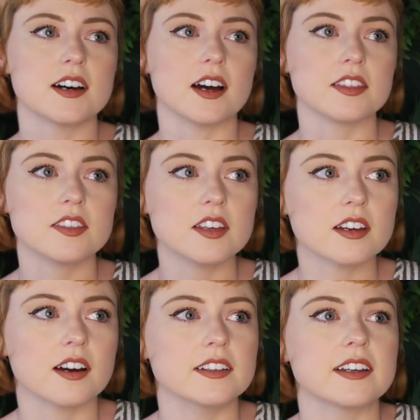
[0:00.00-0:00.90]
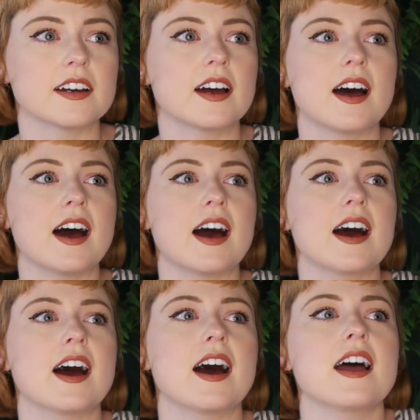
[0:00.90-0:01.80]
I think like
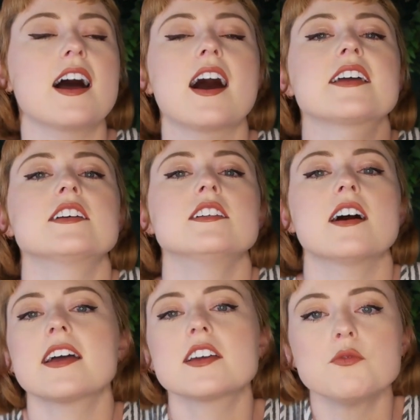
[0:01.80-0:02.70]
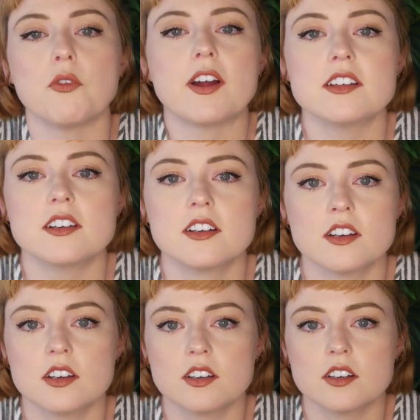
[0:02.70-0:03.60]
I can I can write
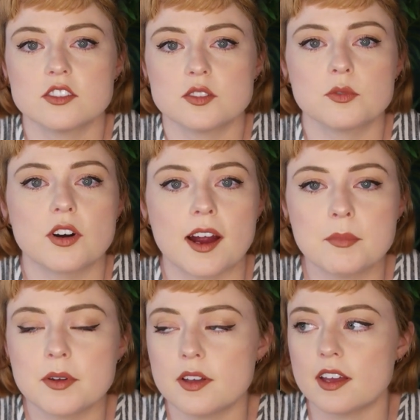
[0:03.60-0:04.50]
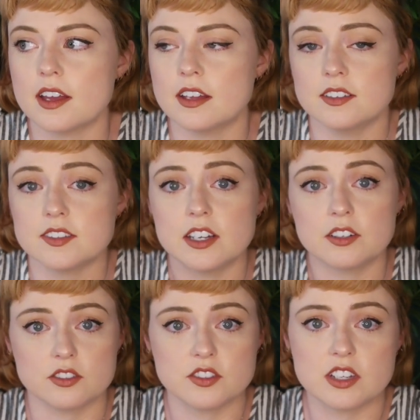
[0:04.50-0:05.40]
some crap and stand
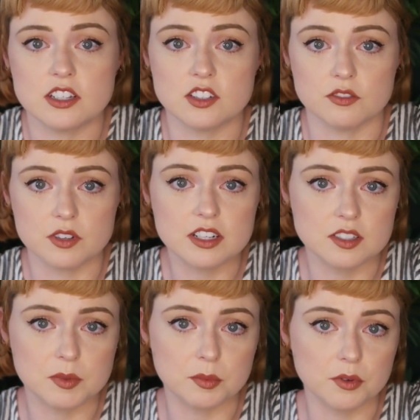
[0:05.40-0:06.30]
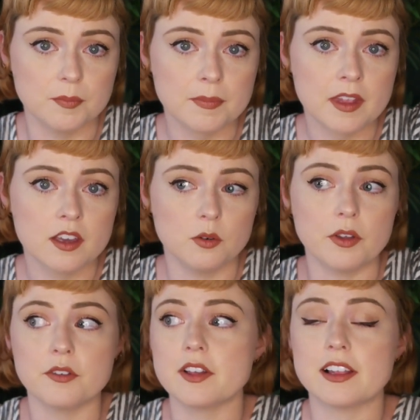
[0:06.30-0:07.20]
on a stage and read it to people
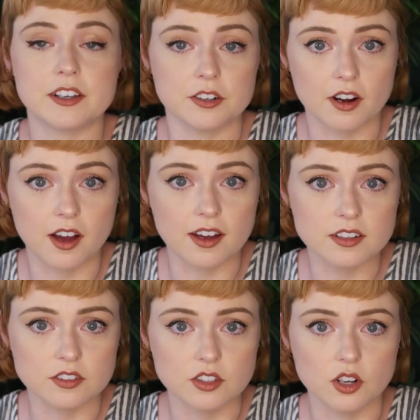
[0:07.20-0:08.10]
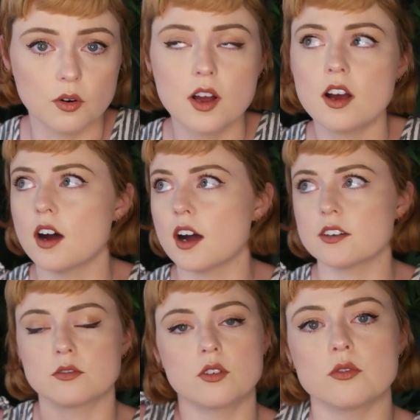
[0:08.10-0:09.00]
whether they like it or not. You know, I
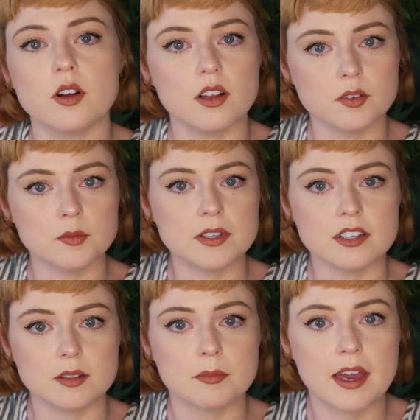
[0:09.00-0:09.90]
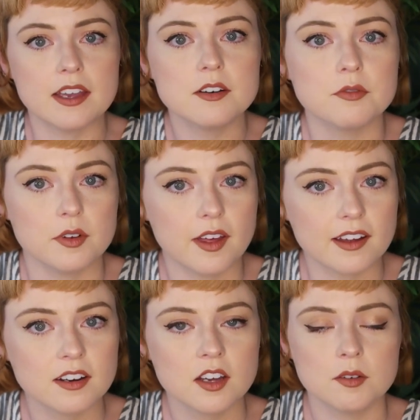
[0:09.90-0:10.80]
don't if I'll ever be getting paid for
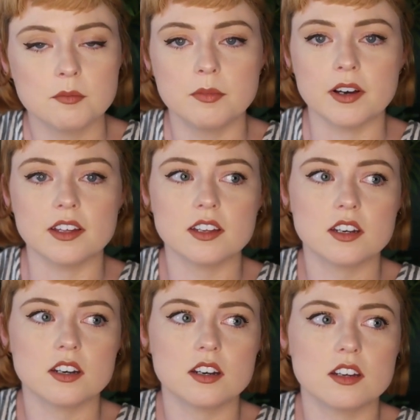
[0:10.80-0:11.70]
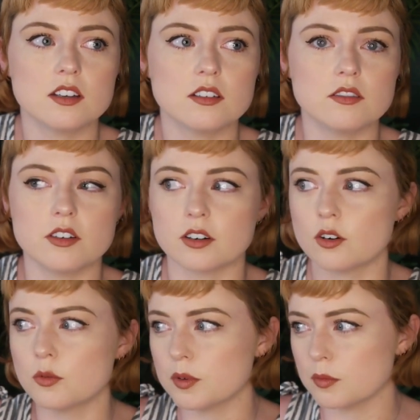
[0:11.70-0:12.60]
that, but there are
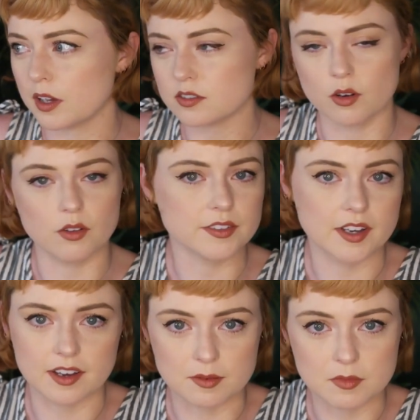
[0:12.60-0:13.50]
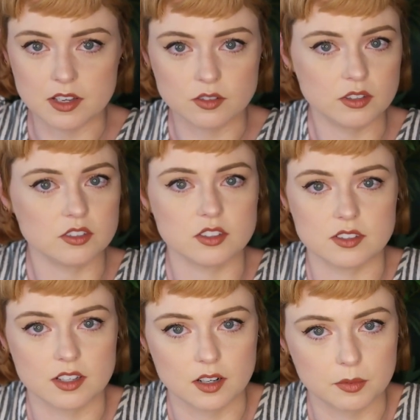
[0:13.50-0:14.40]
open mics all the time and you can just
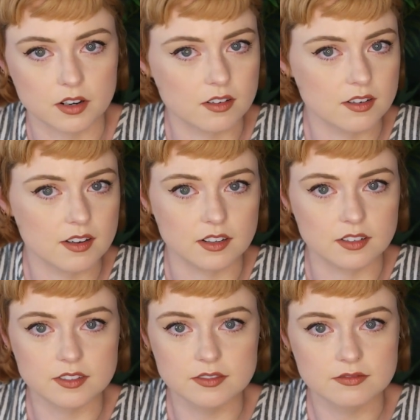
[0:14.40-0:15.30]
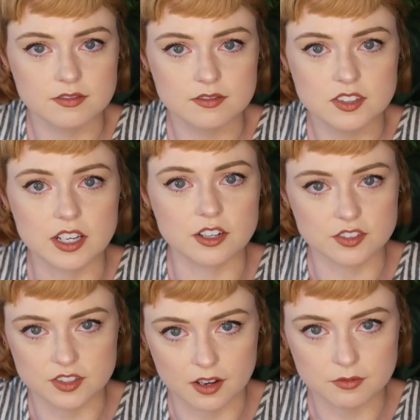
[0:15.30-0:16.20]
get up there and say your
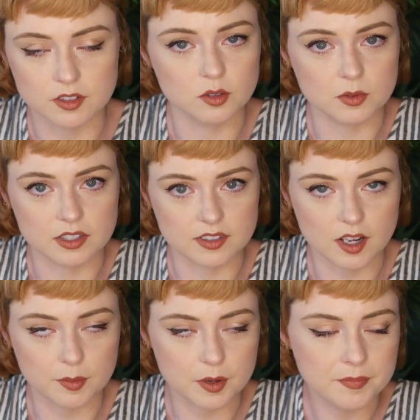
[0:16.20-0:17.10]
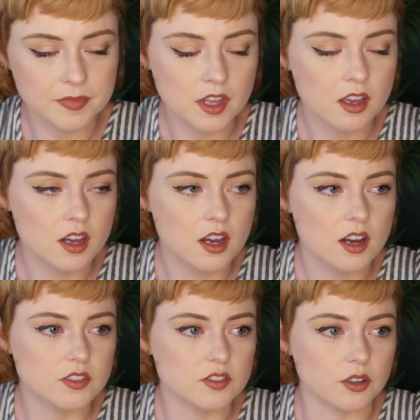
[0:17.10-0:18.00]
stuff and nobody can stop you.
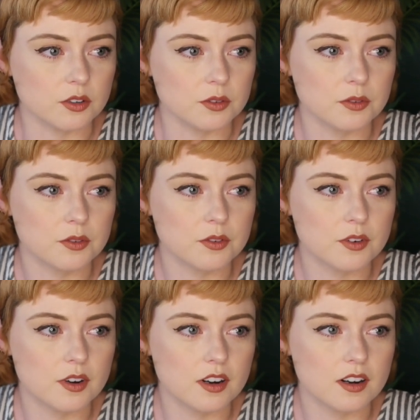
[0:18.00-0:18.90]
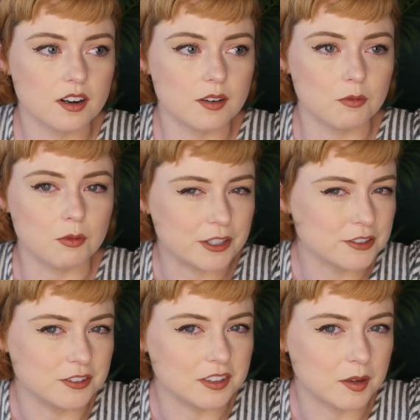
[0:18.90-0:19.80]
So why
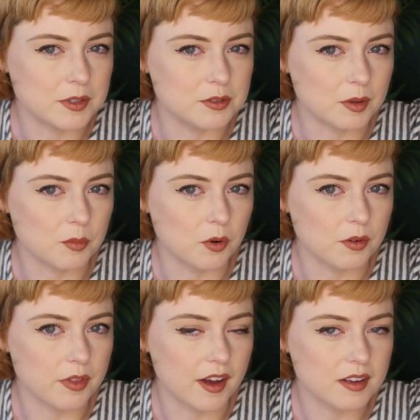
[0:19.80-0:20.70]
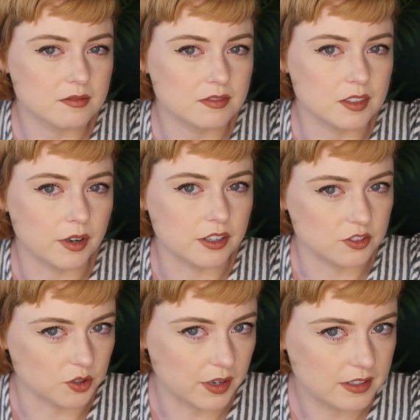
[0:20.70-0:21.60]
shouldn't I be doing more of that? if I
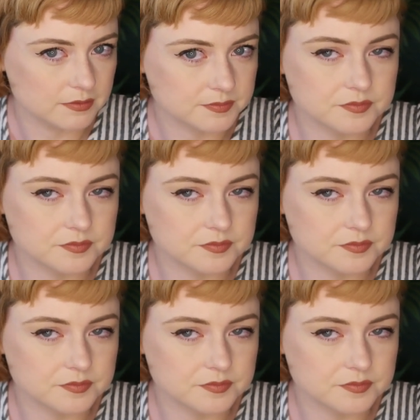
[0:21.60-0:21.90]
enjoy it.